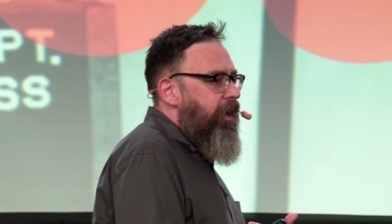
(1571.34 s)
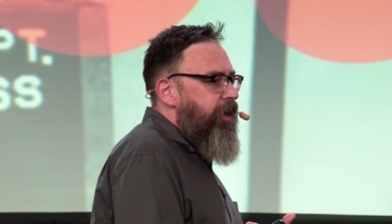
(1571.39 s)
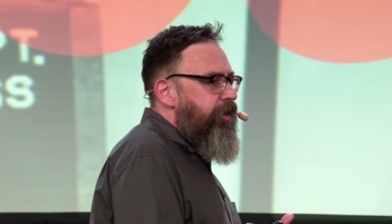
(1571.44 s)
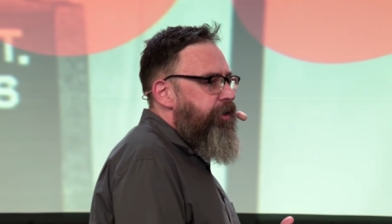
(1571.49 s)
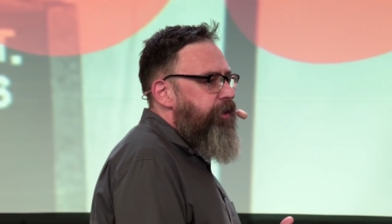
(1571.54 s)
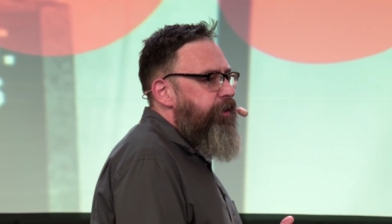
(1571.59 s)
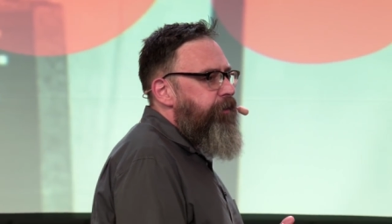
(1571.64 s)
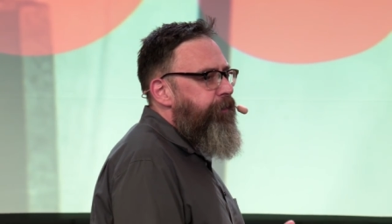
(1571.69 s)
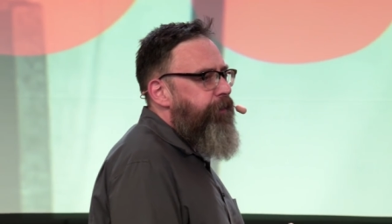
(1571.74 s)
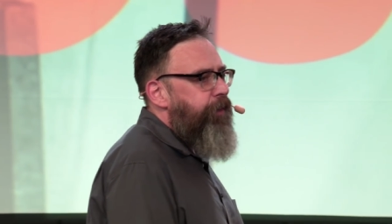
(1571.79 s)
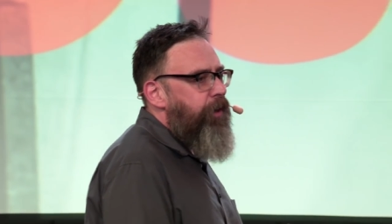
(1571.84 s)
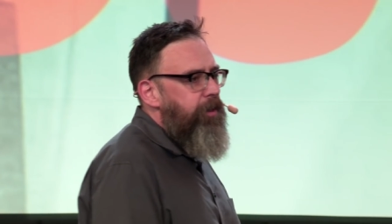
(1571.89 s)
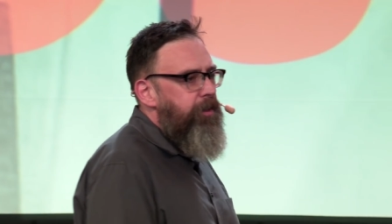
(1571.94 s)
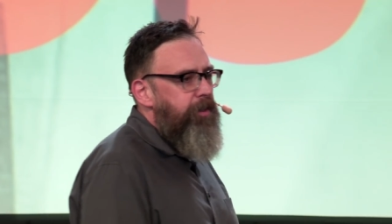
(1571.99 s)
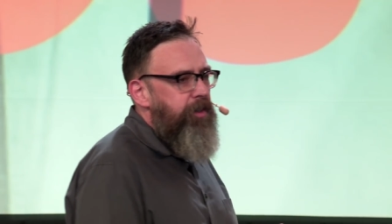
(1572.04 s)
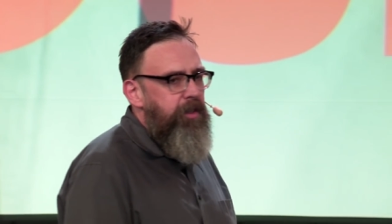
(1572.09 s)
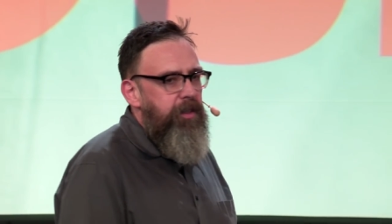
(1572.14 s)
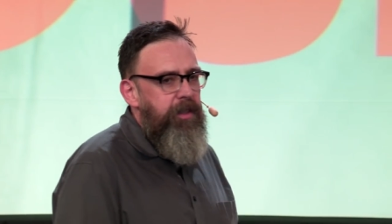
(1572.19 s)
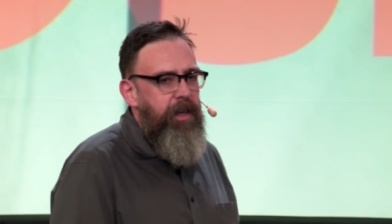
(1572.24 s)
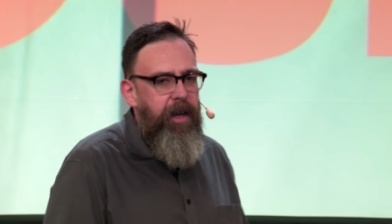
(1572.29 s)
is the
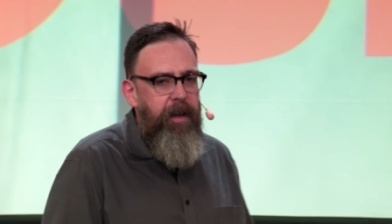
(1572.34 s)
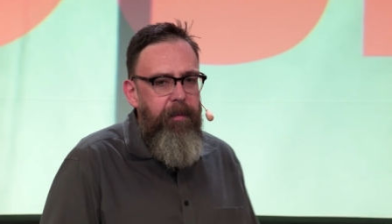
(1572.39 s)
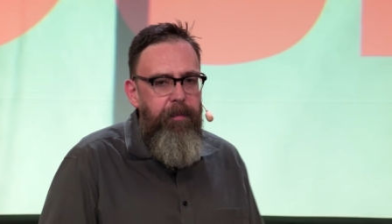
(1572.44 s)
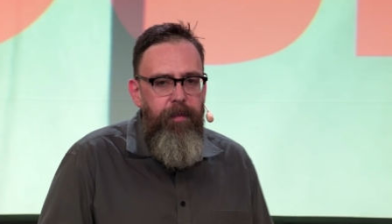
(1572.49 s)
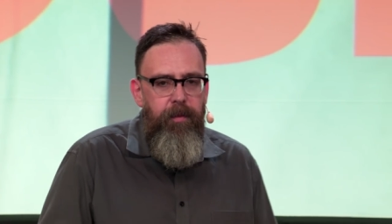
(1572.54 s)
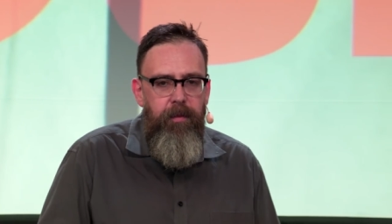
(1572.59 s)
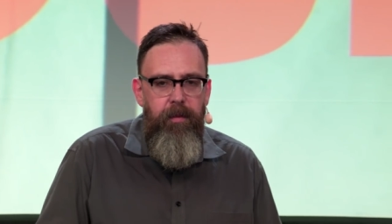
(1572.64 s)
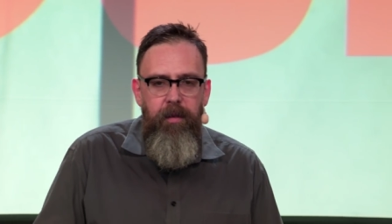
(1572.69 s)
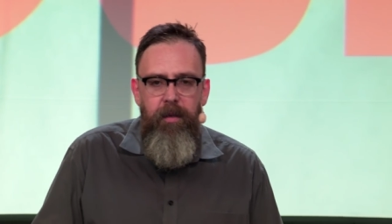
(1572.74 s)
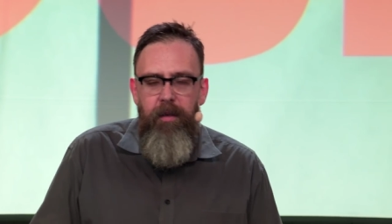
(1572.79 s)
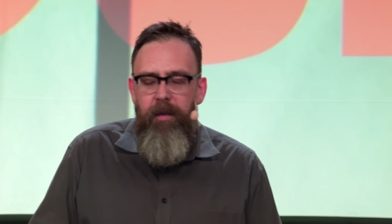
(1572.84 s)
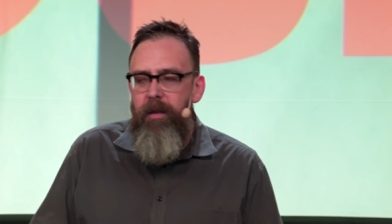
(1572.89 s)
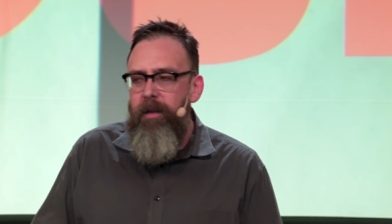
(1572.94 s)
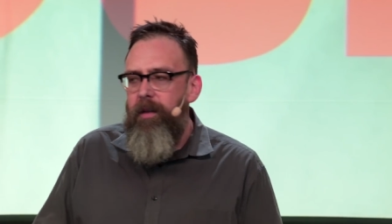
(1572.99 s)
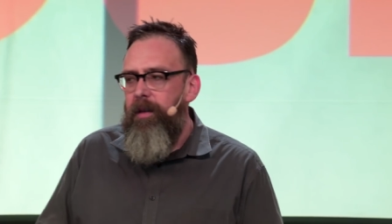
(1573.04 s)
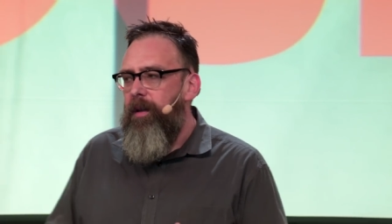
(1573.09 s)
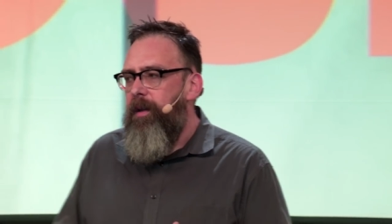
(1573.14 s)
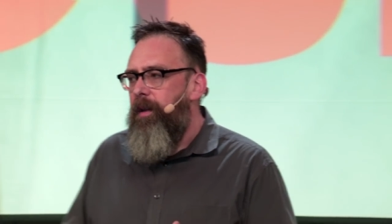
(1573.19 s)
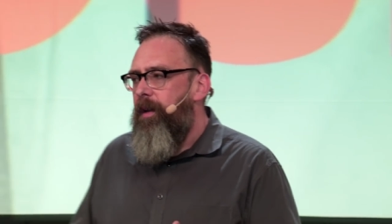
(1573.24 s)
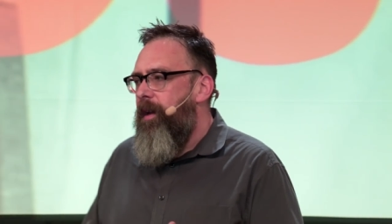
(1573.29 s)
first step
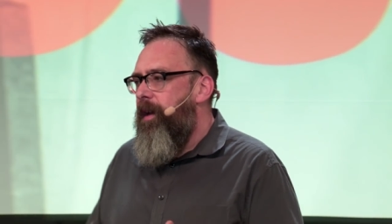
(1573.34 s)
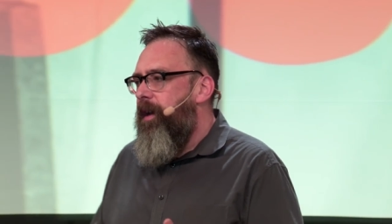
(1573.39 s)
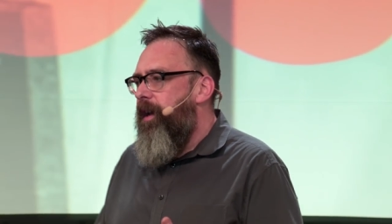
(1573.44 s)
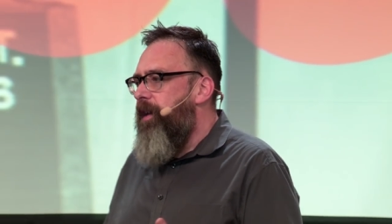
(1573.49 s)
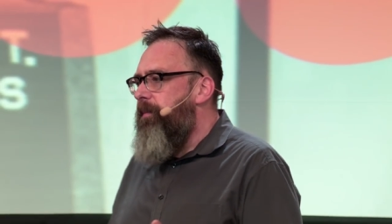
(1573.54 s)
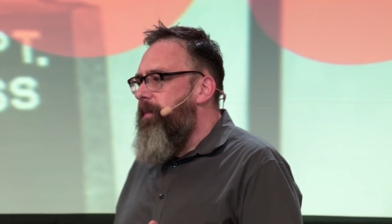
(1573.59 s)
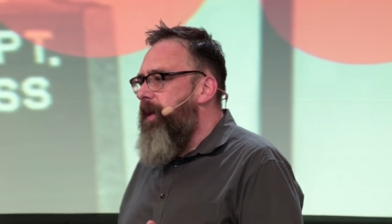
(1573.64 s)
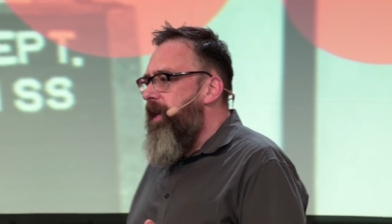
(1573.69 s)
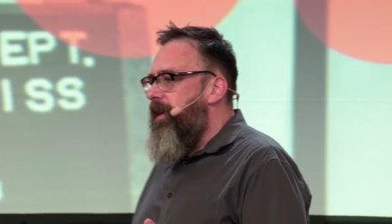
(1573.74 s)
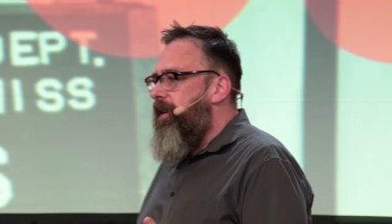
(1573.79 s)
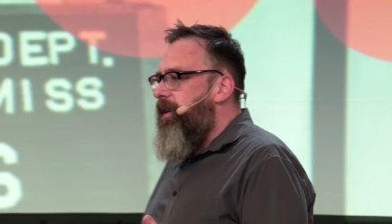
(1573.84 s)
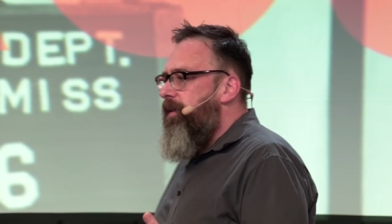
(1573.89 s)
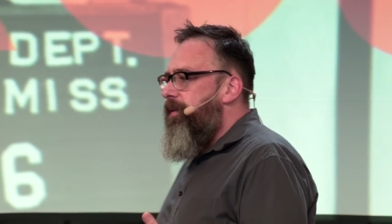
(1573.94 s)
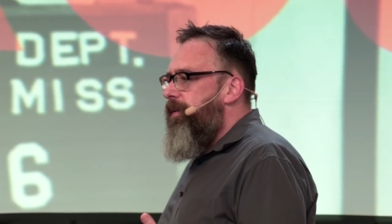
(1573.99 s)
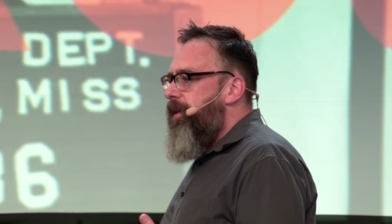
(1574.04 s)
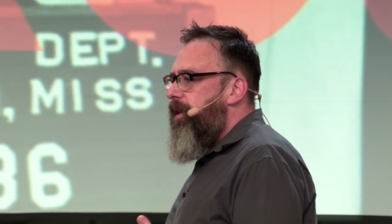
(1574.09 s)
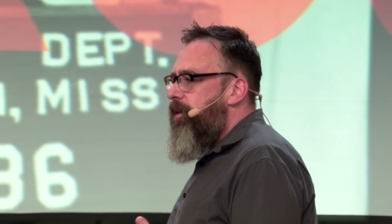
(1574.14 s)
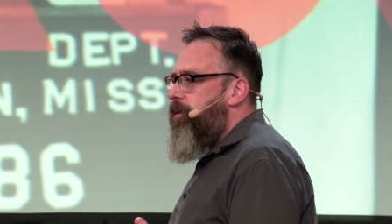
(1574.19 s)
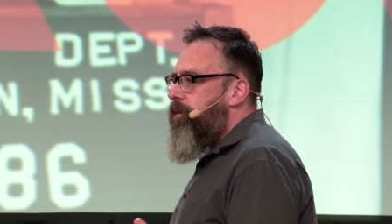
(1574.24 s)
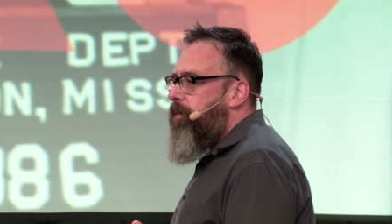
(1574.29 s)
in making
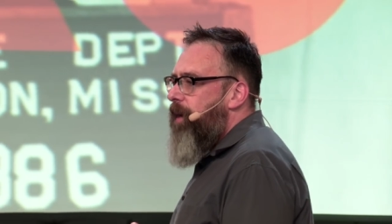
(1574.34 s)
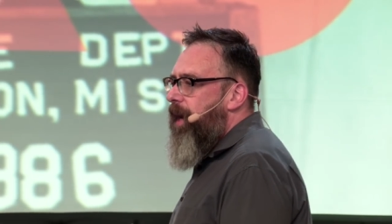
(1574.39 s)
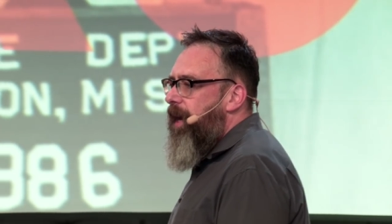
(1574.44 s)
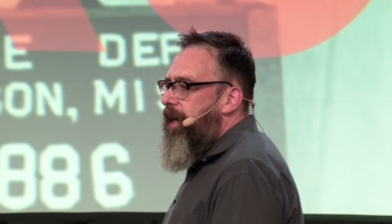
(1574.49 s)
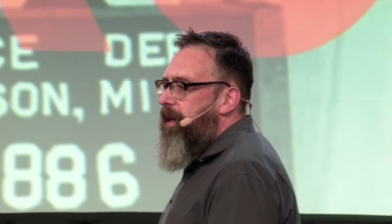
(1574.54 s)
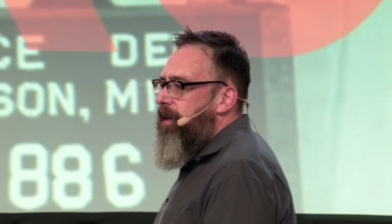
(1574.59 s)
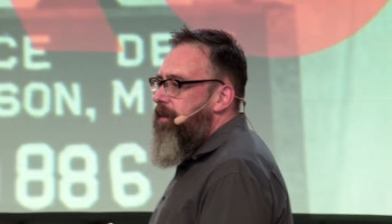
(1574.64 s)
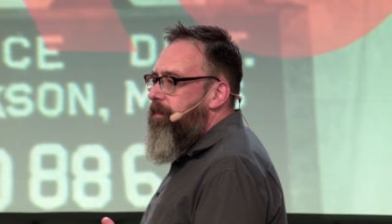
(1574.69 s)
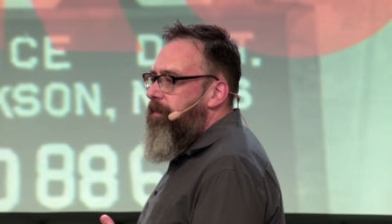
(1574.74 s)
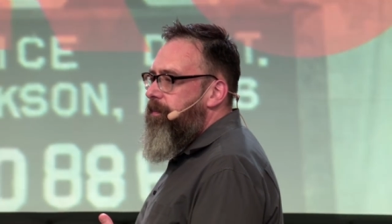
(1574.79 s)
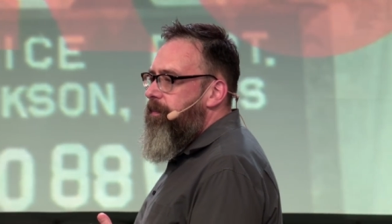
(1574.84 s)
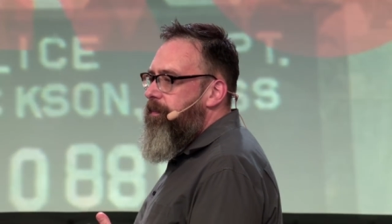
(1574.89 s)
things right?